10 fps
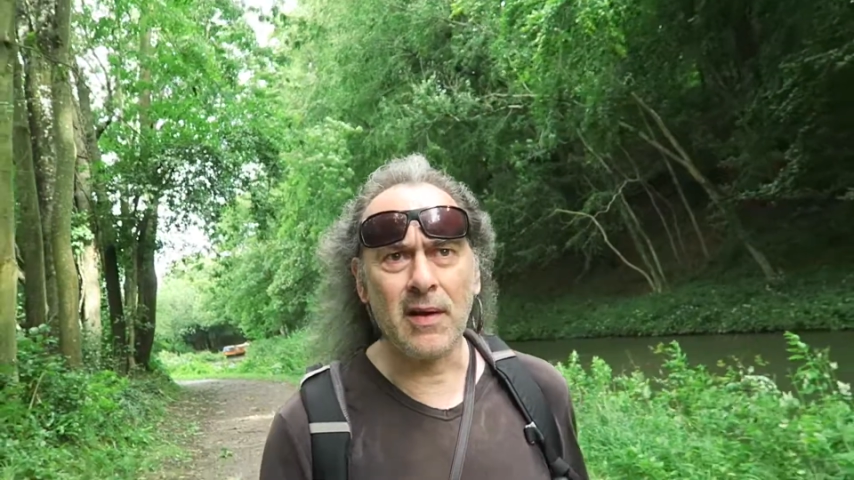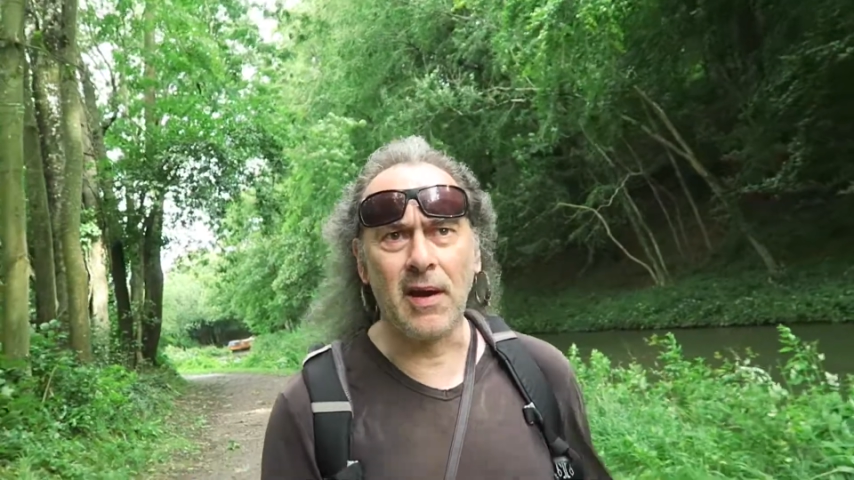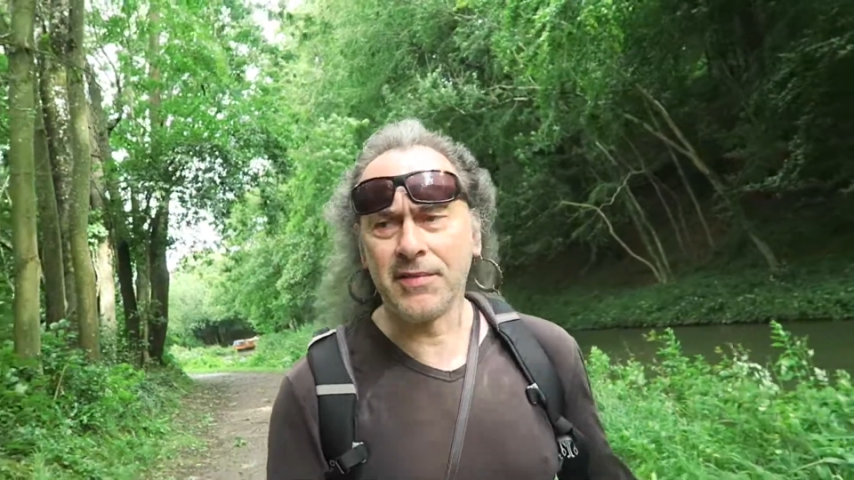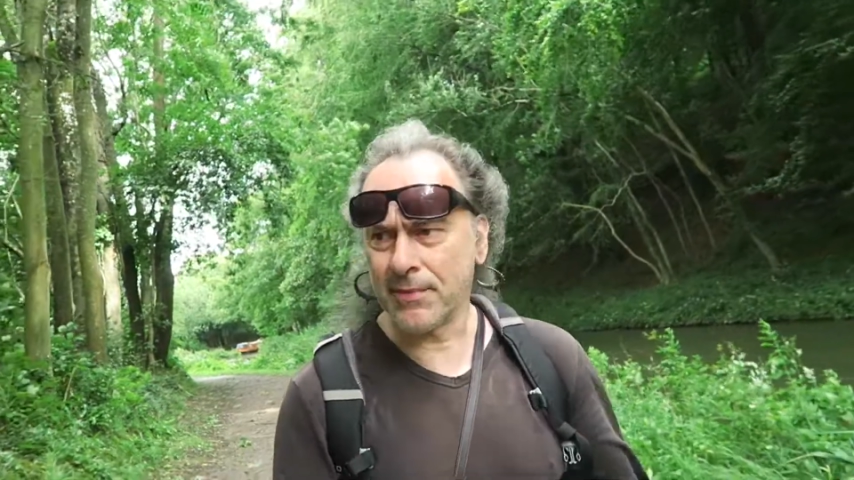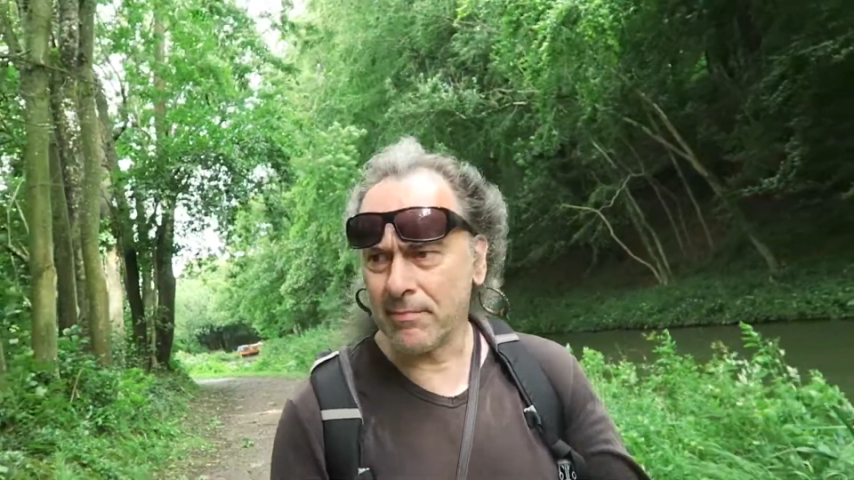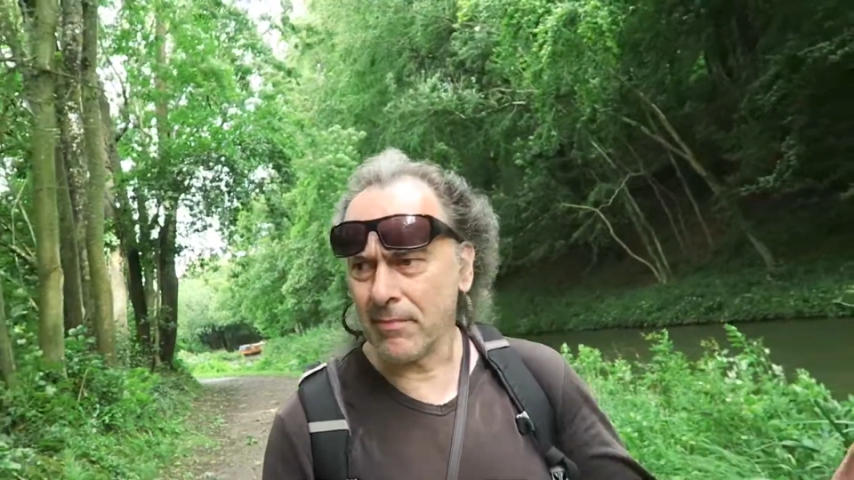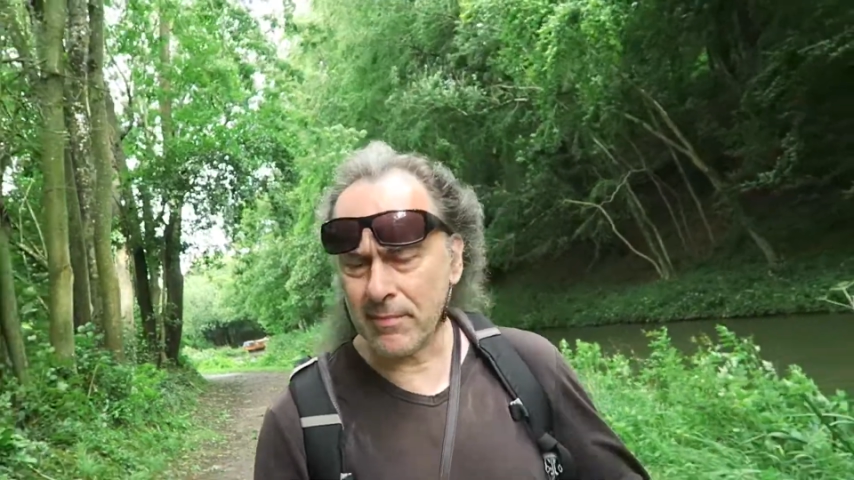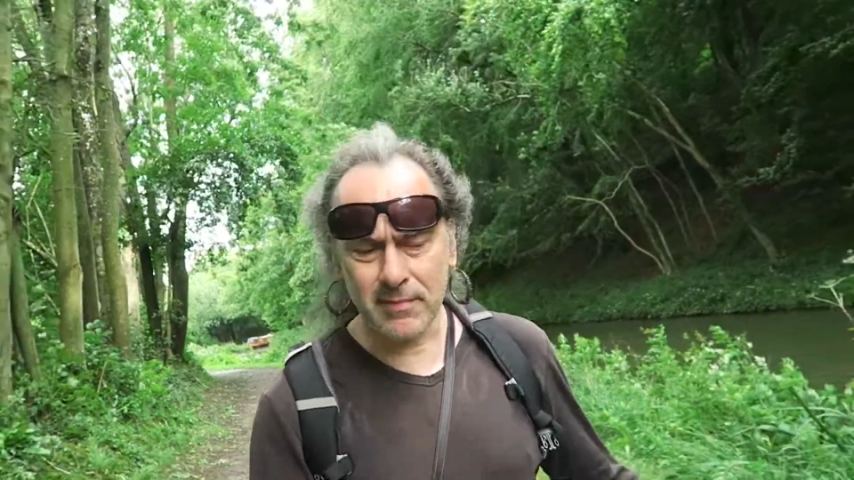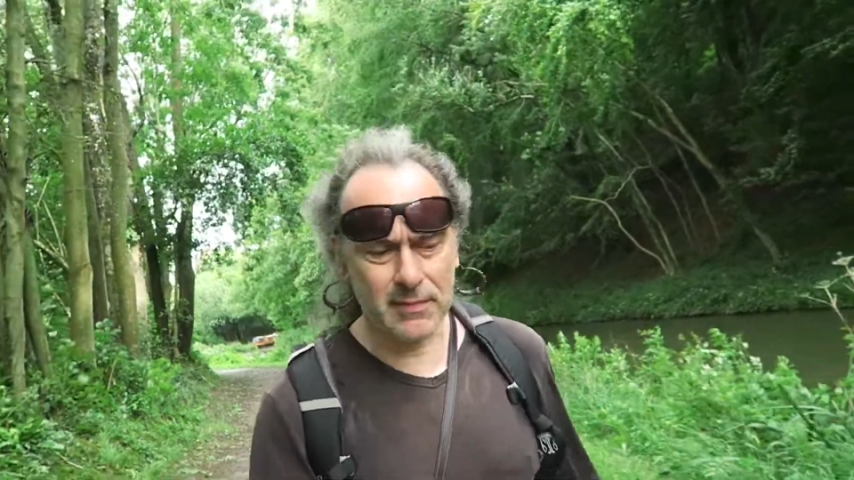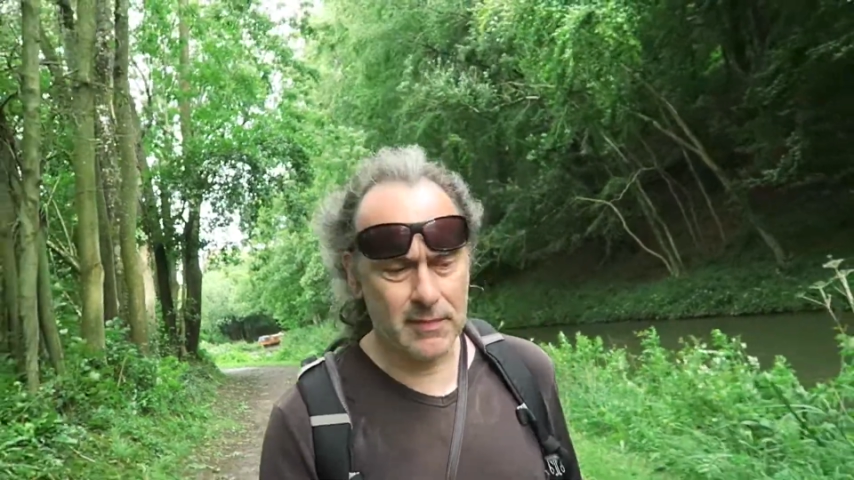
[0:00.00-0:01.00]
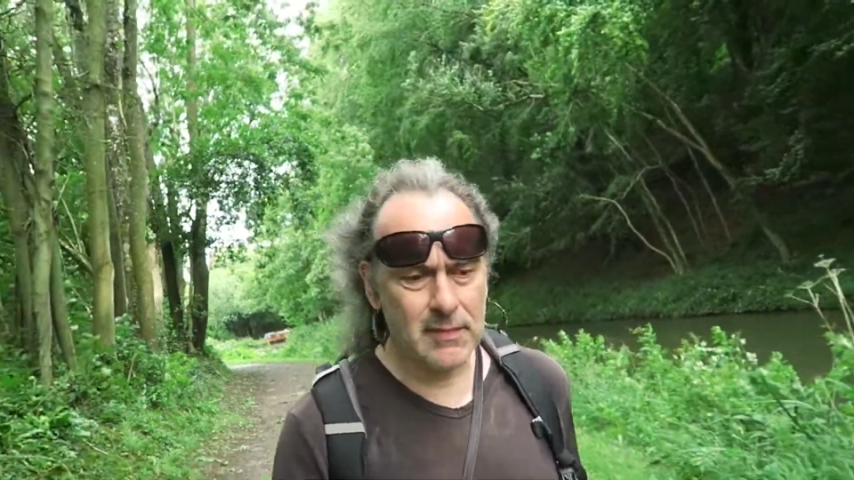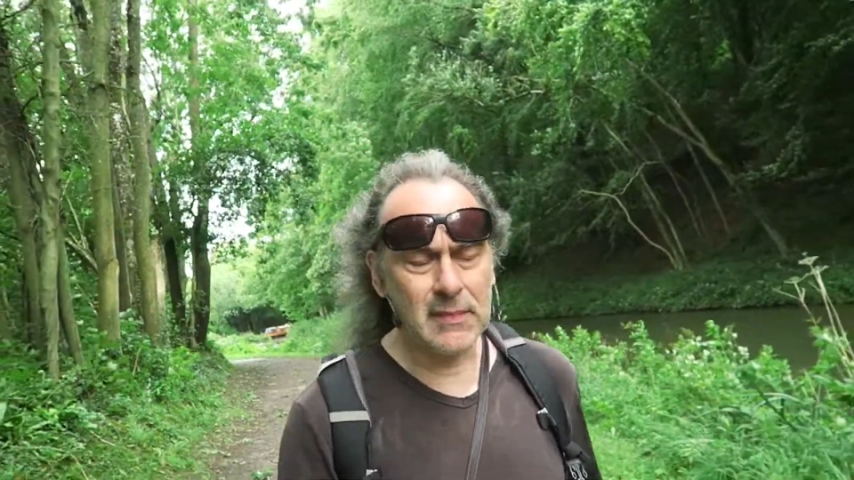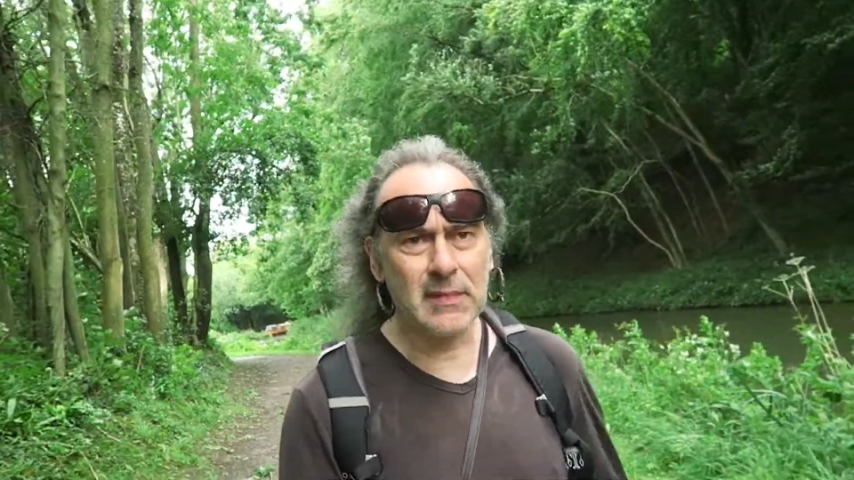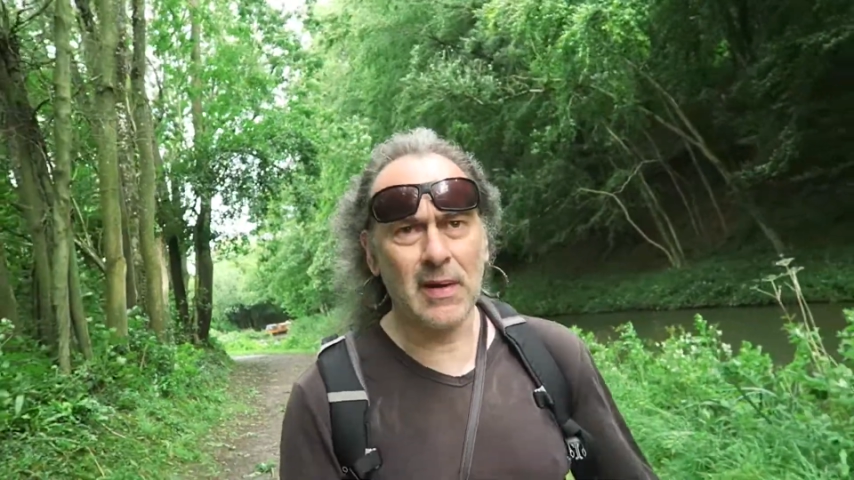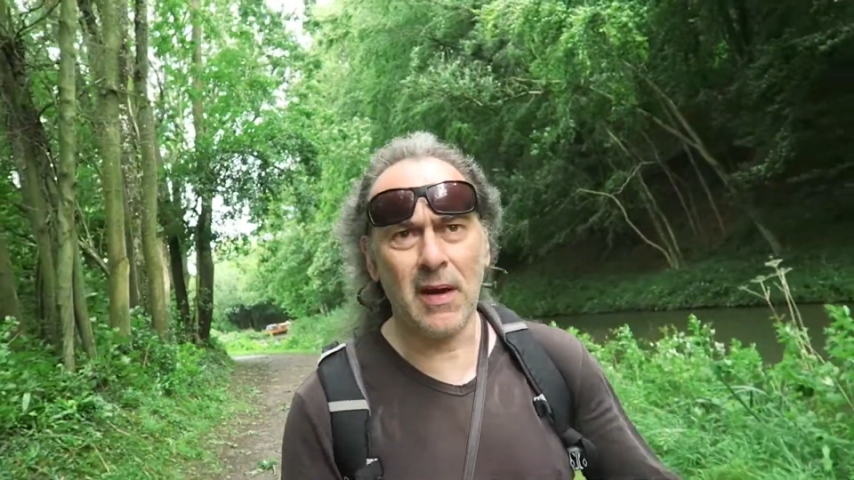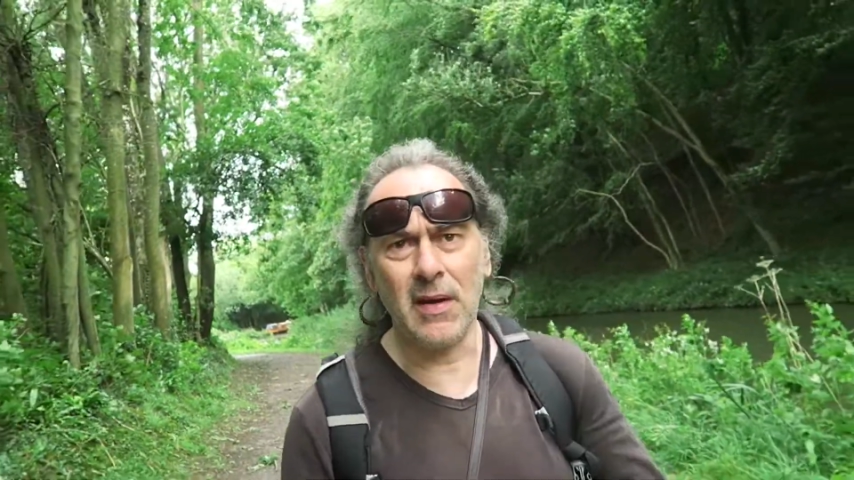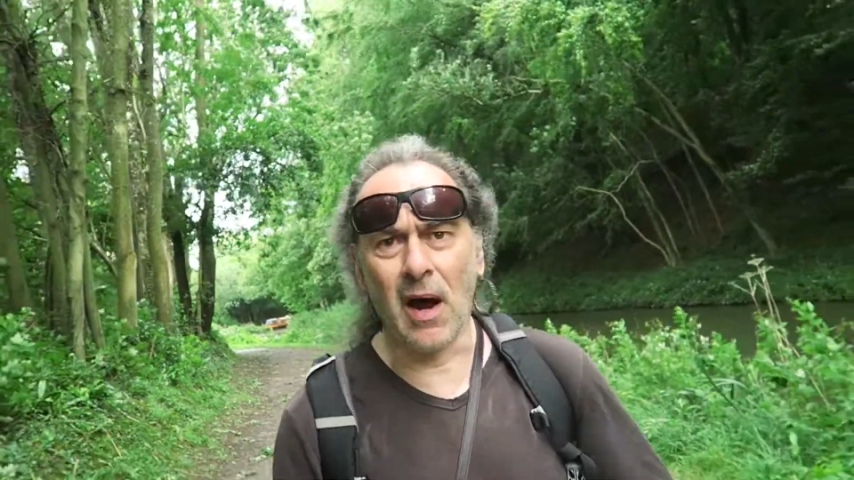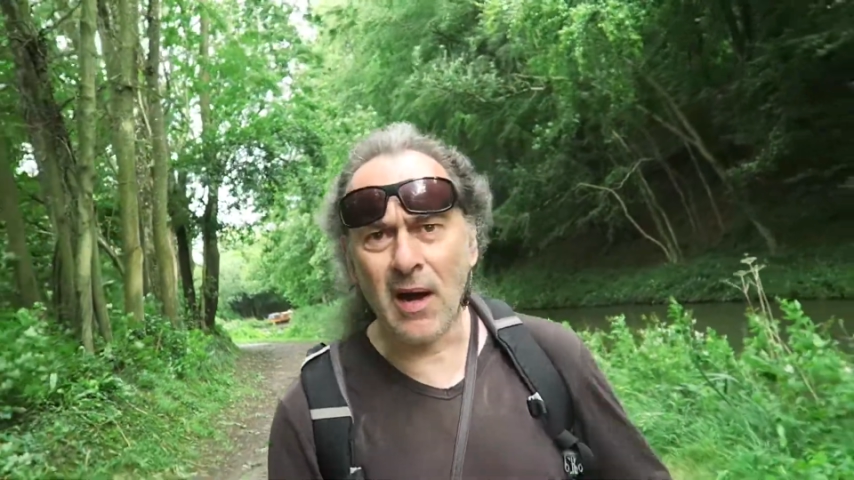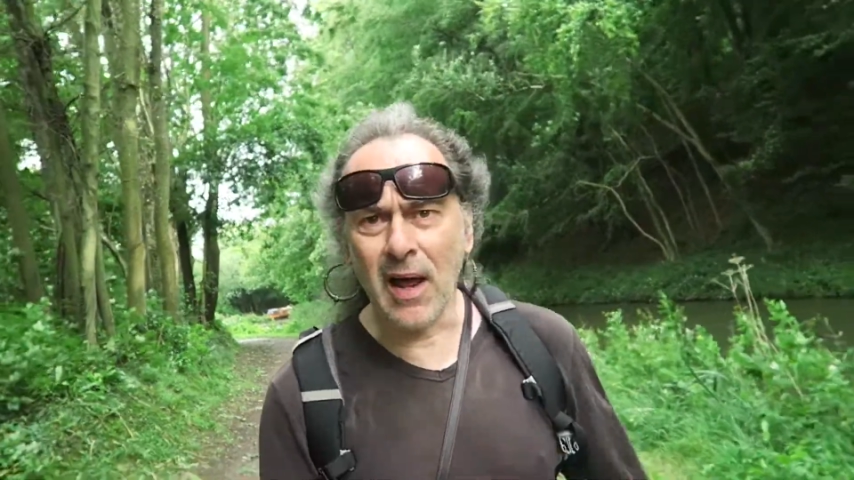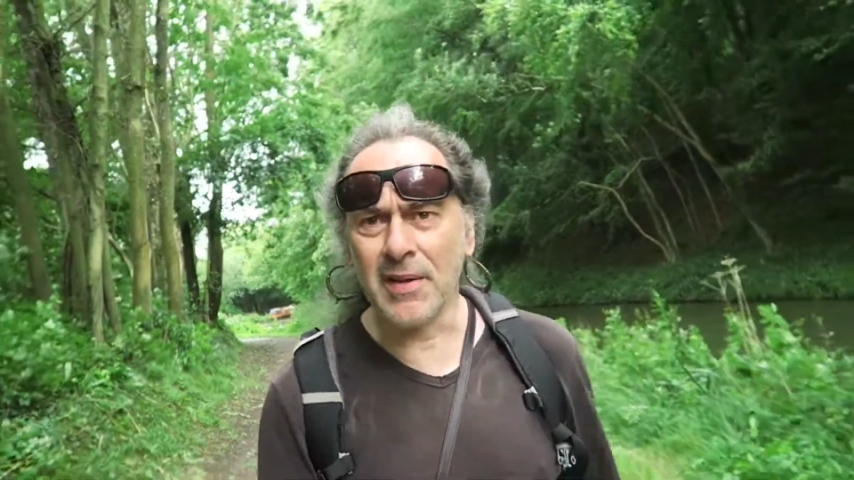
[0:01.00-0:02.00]
because
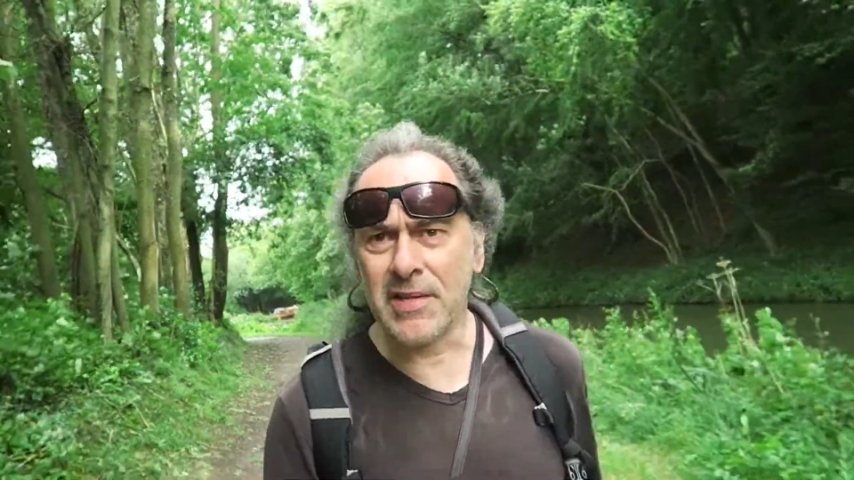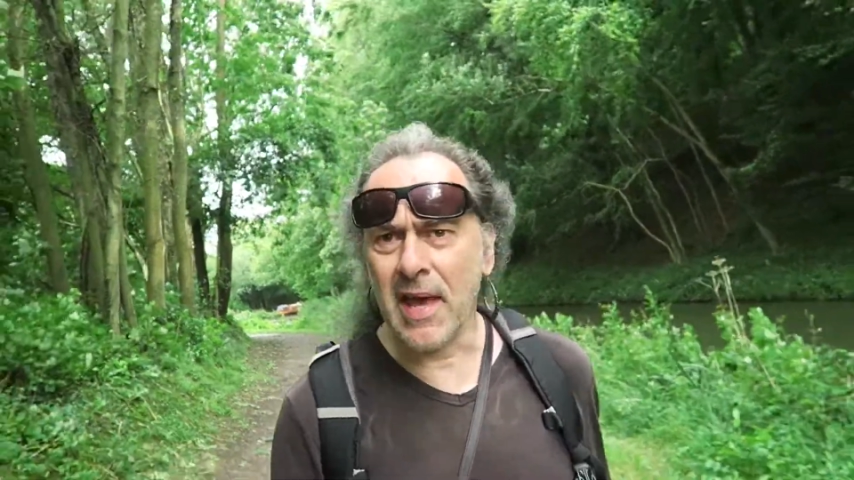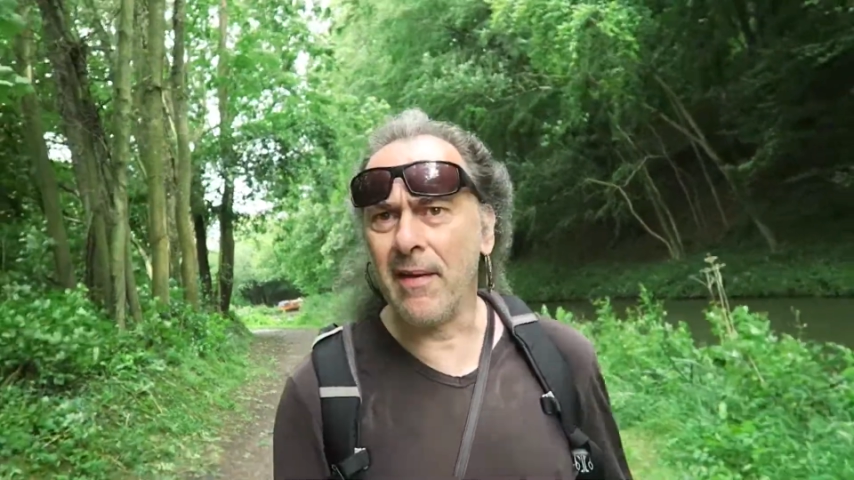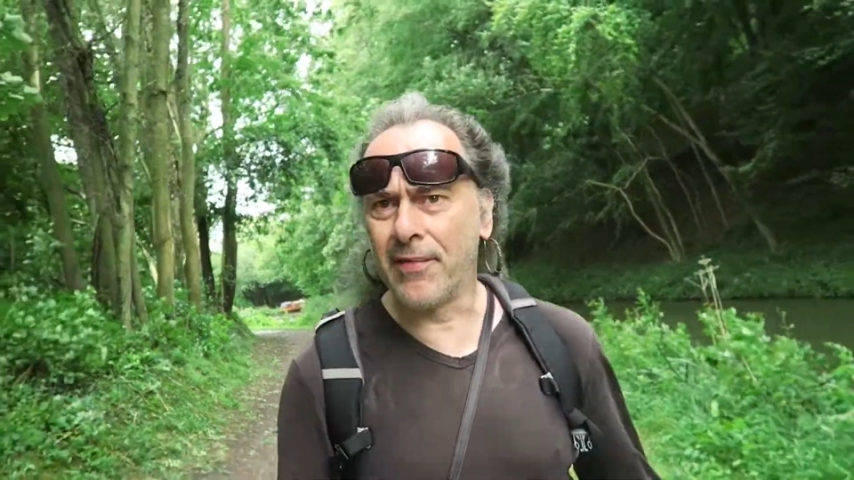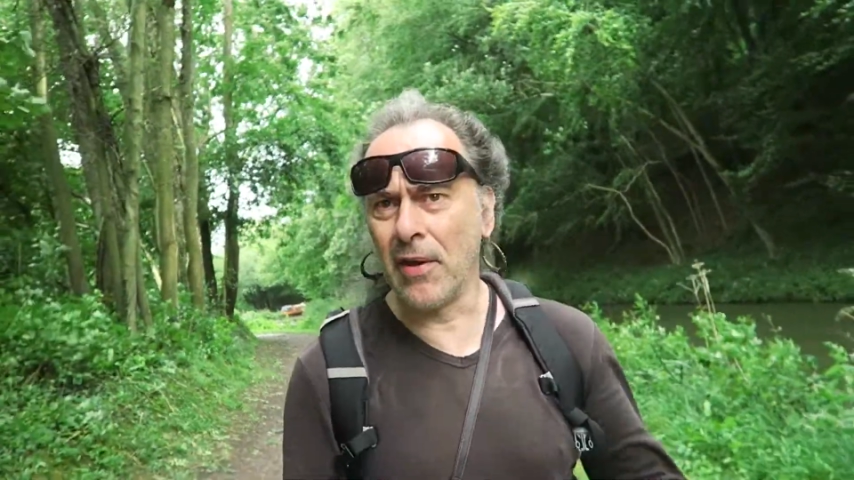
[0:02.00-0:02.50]
I like to keep,